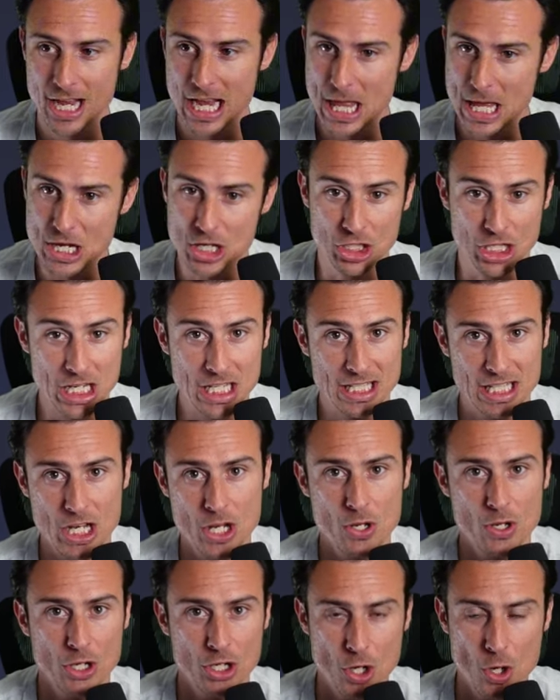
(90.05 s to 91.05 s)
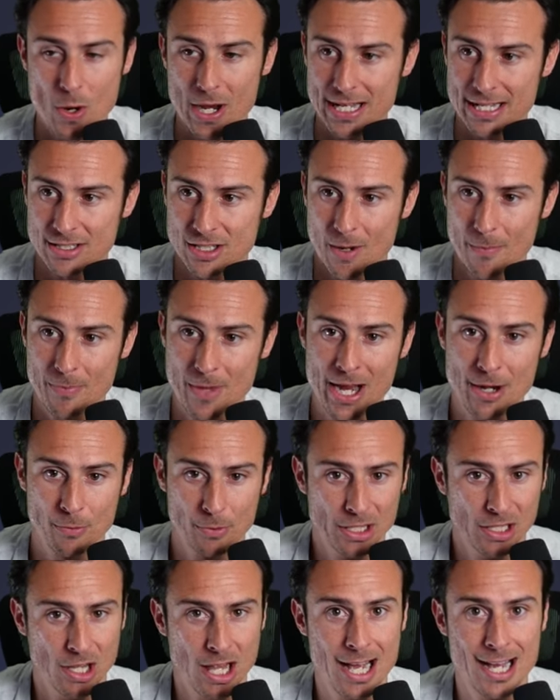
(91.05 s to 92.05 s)
They just continue to do it. And something I
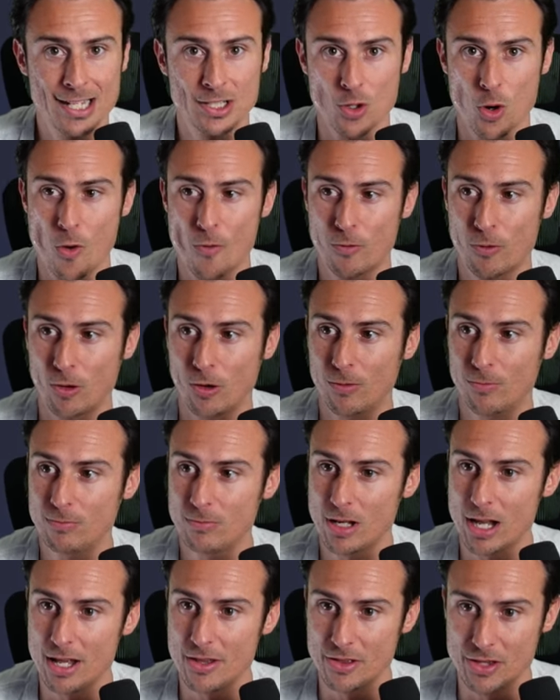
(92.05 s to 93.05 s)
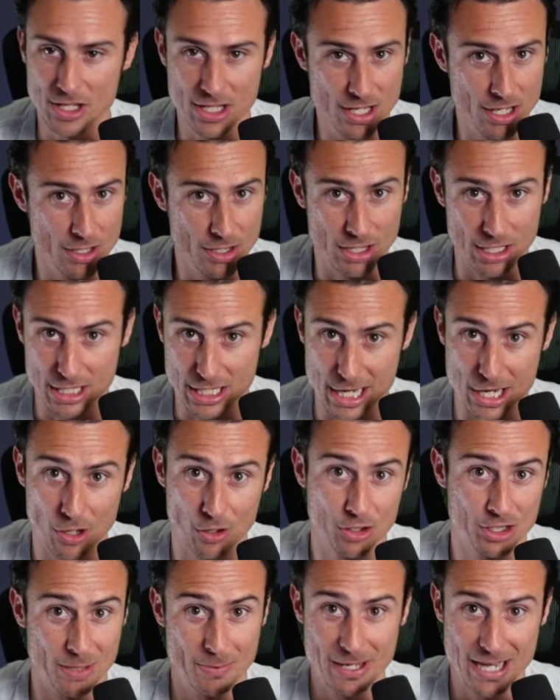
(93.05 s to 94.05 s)
realize over the
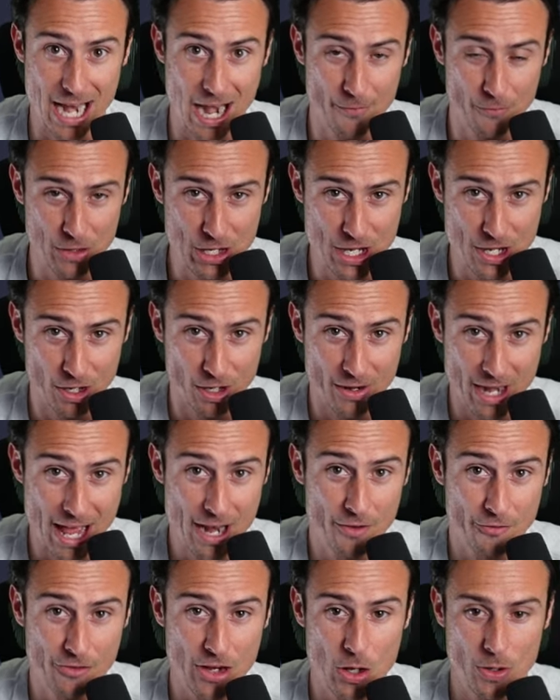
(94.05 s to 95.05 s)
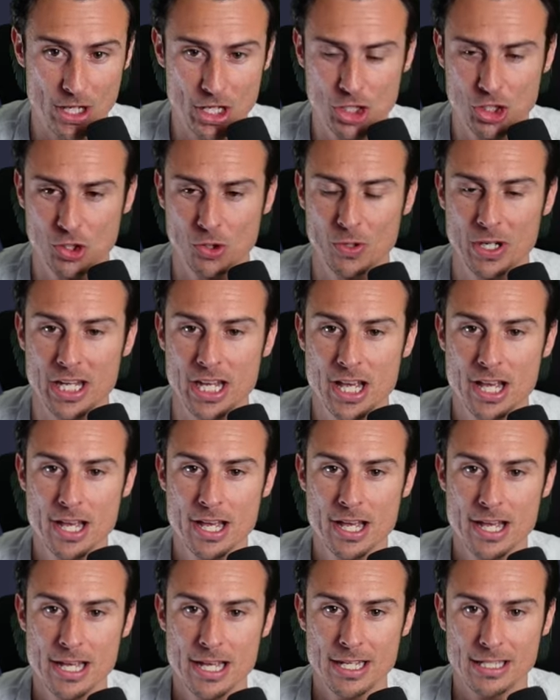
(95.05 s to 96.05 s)
years, I mean, every year in NFL history,
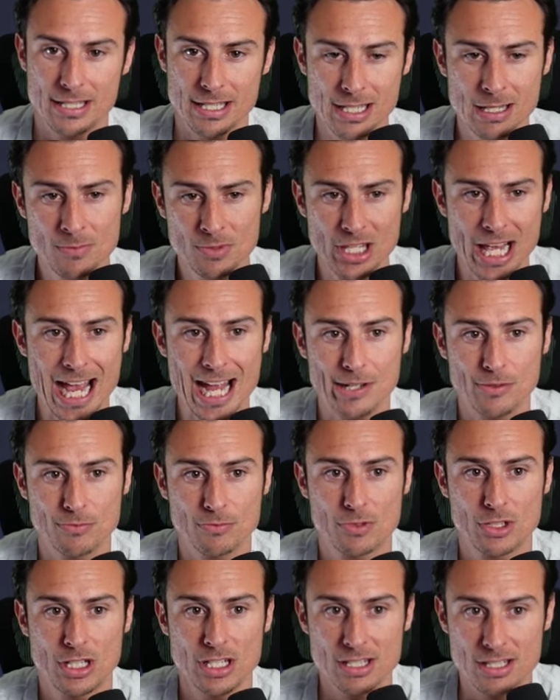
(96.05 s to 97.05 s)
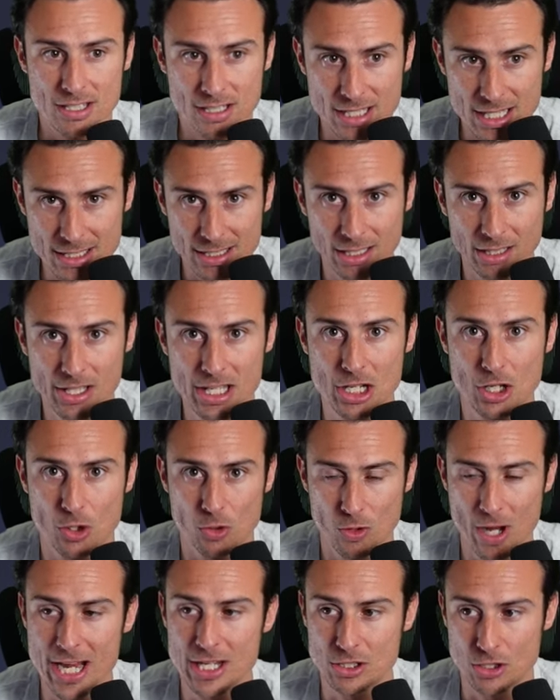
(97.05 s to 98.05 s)
teams that consistently
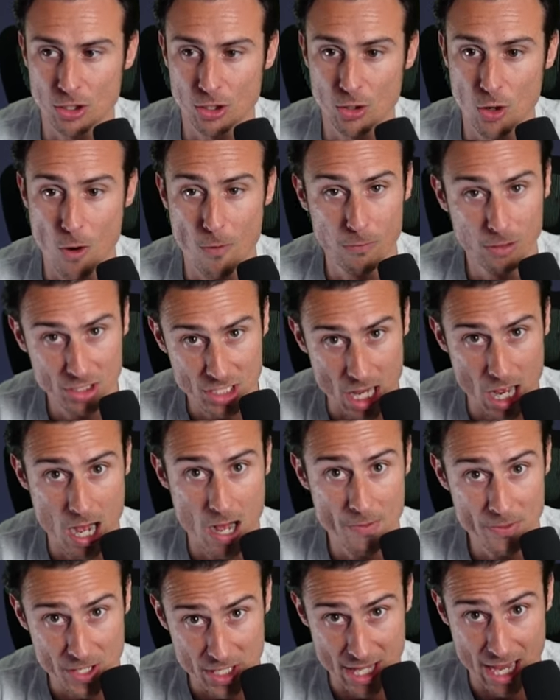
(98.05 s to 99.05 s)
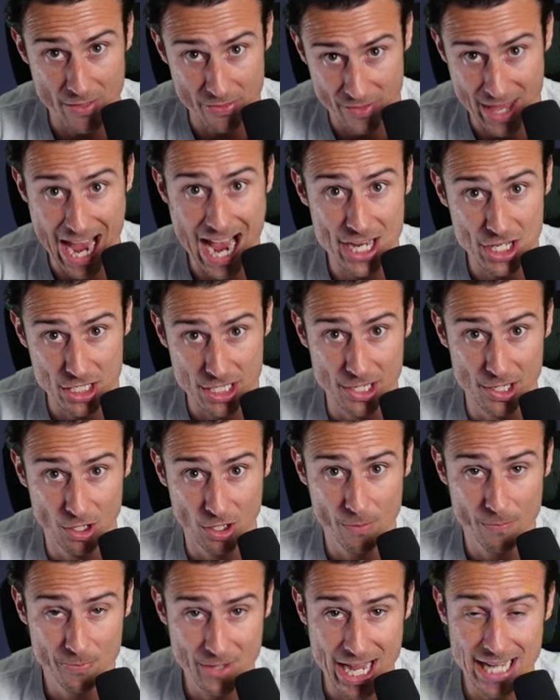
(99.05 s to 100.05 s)
create turnovers on
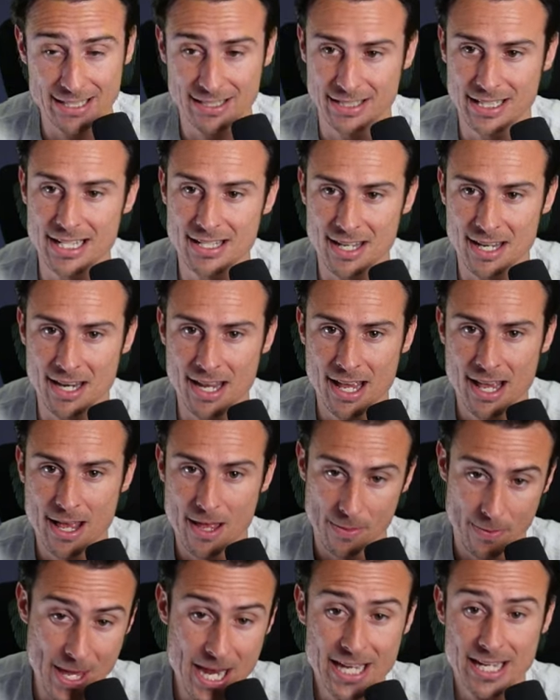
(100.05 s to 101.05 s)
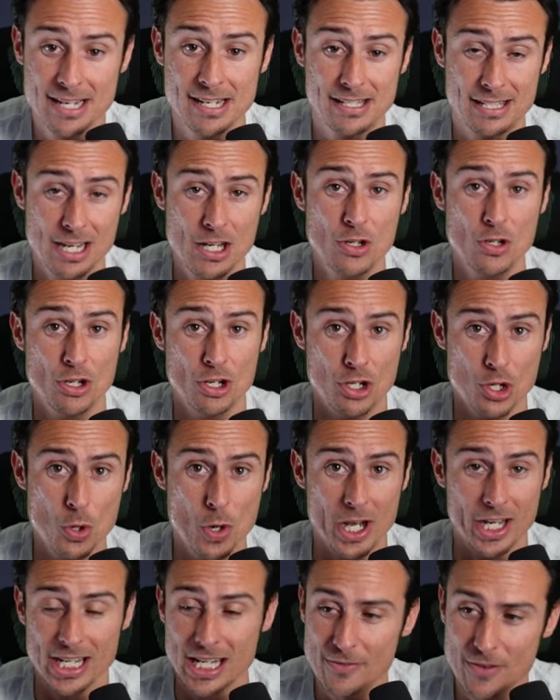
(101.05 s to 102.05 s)
that season, they continue to do
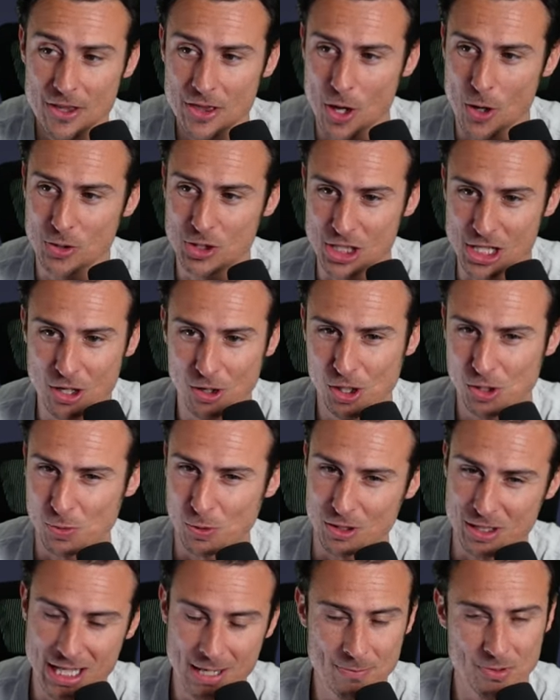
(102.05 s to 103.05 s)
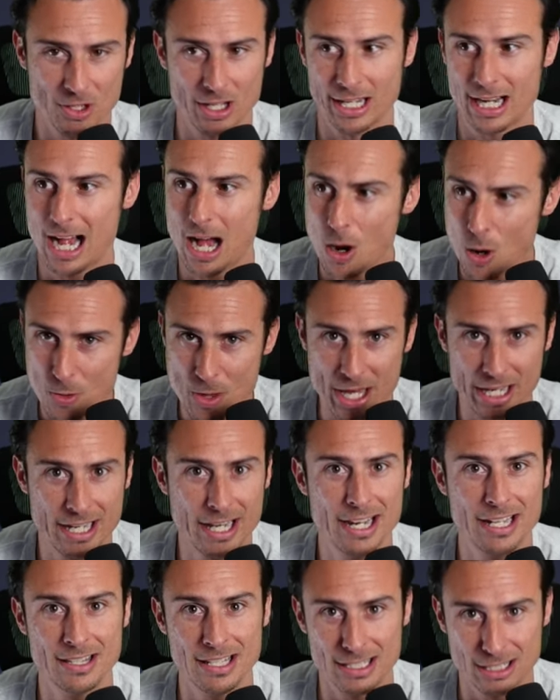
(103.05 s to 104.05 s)
it. Even those years where teams are like, how are they
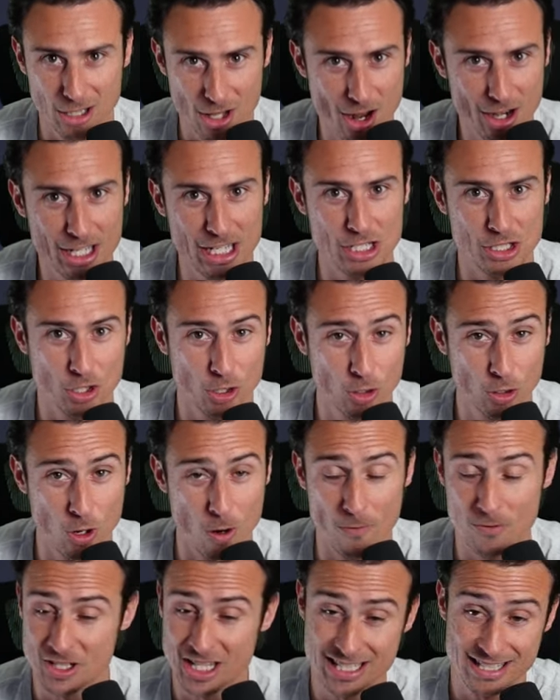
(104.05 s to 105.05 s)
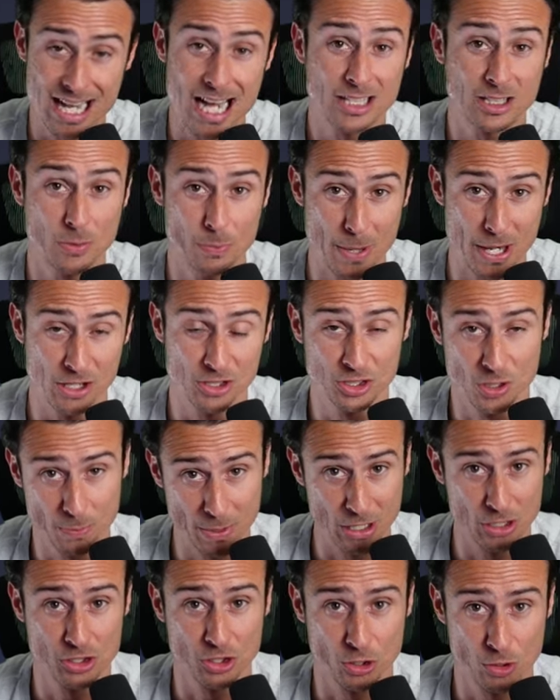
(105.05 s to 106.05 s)
getting these lucky turnovers? That's not the Bears. The
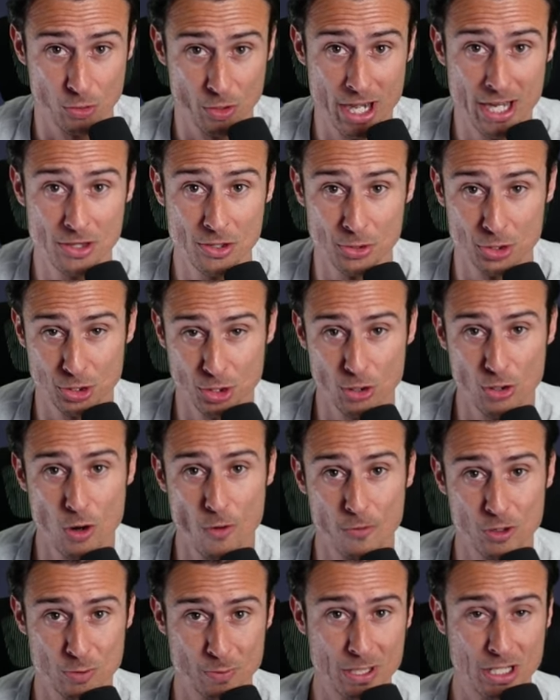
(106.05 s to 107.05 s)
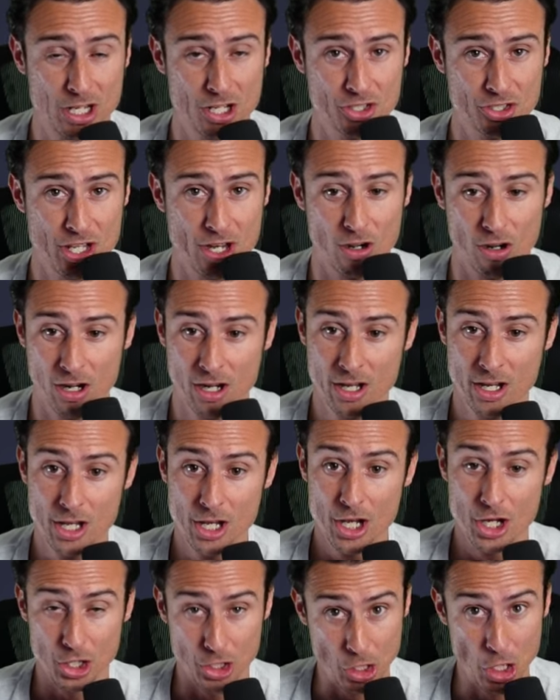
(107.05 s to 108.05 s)
Bears are creating those turnovers because they're
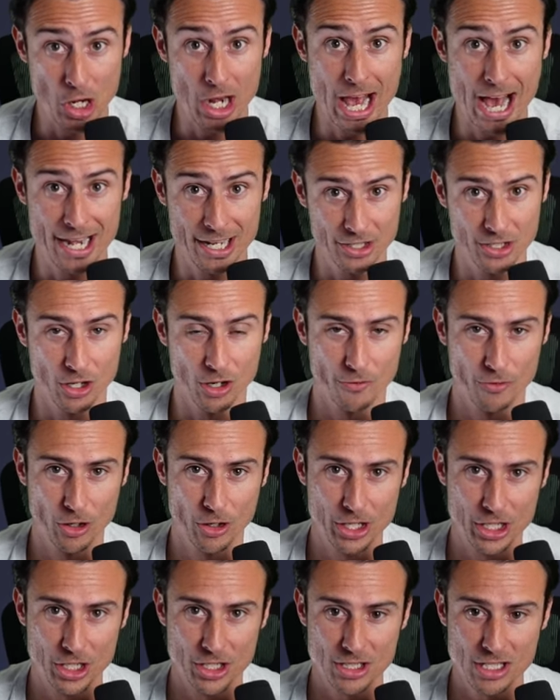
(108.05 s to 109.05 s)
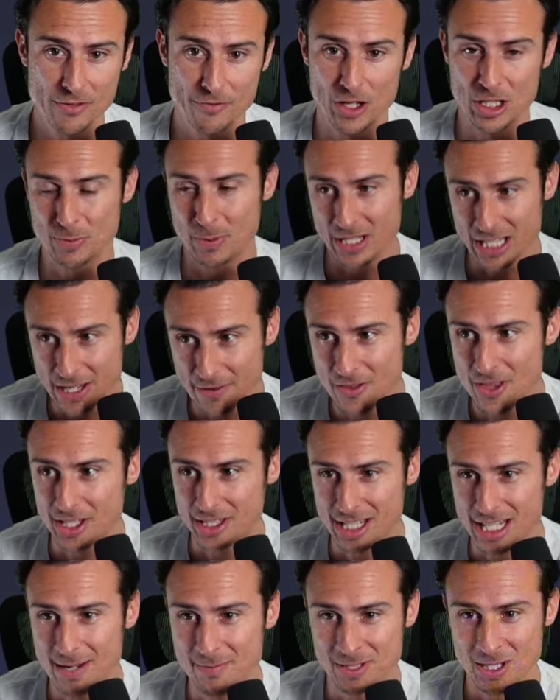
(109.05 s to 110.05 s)
good at it. They're a very good defense. But even the
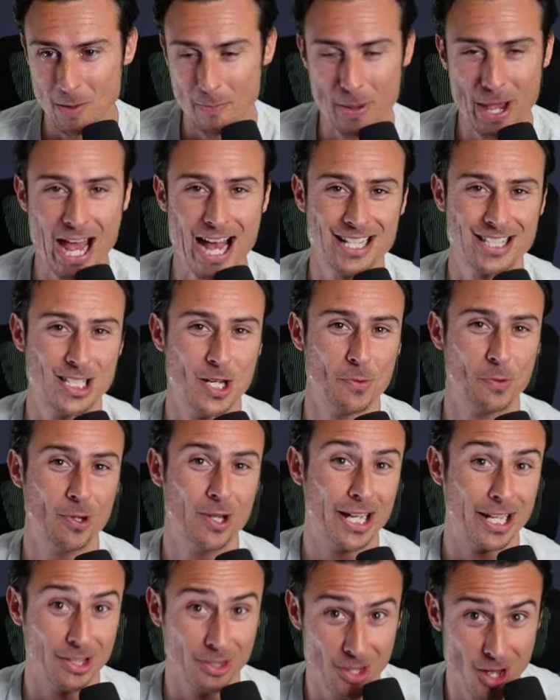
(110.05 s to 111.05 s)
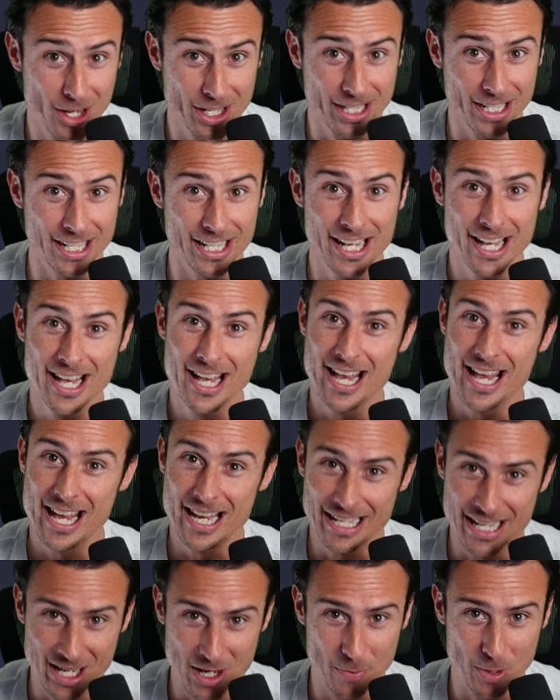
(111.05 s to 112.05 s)
teams in the past that were like lucky
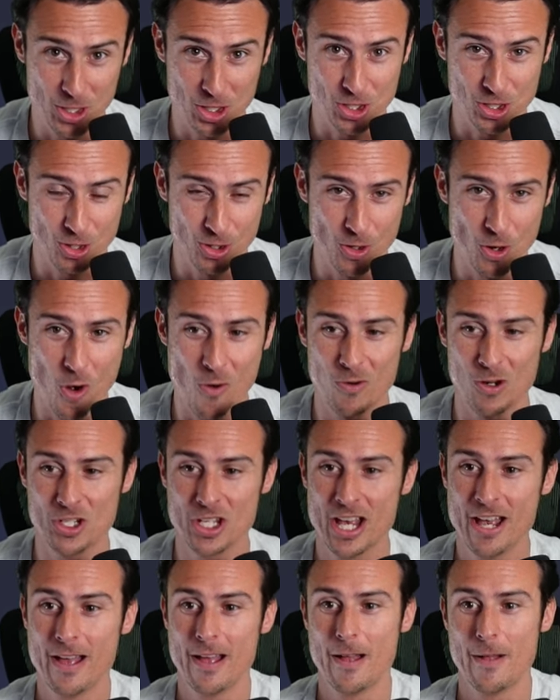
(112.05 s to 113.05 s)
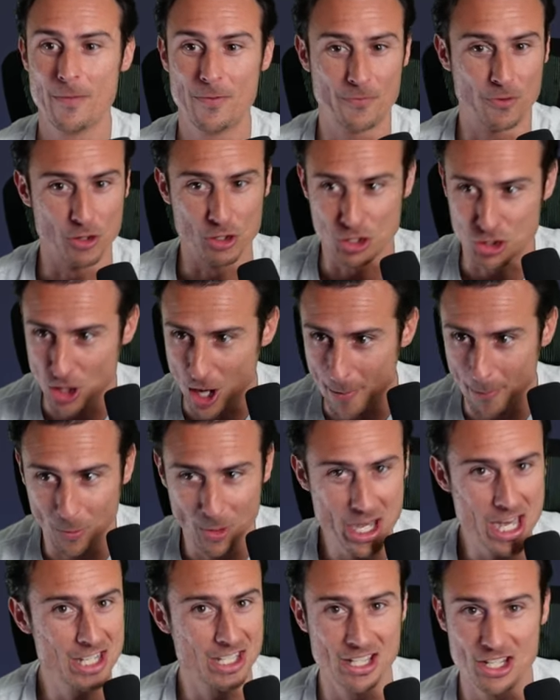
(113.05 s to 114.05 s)
and getting a bunch of turnovers, for some
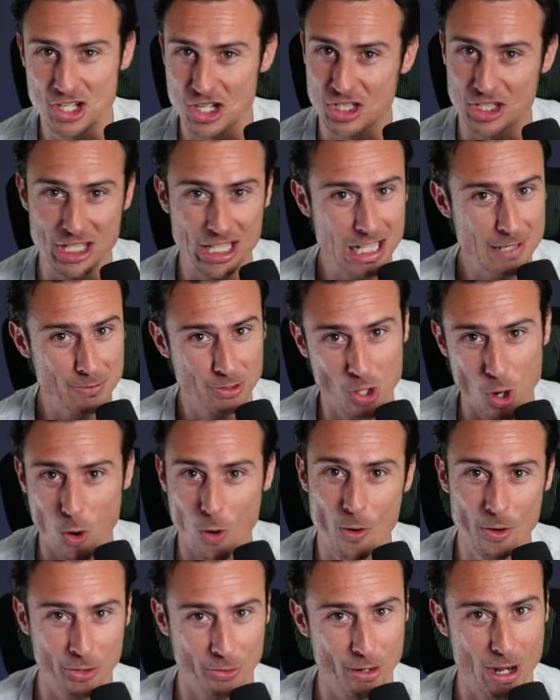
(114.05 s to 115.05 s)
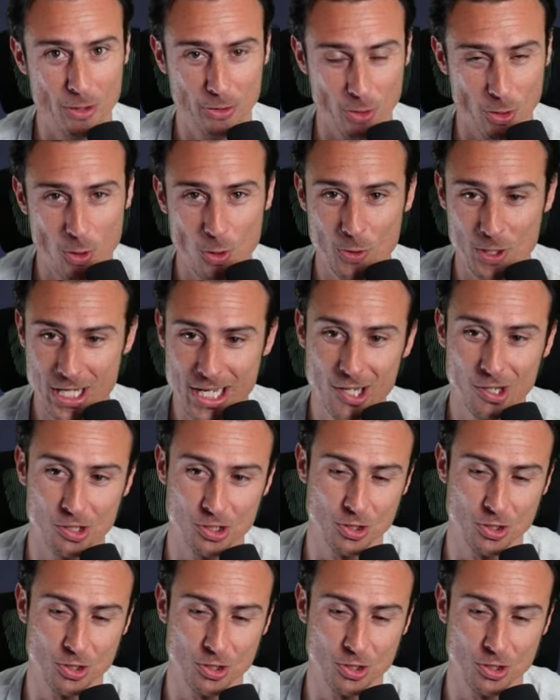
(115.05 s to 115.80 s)
reason, it just keeps going throughout the whole year.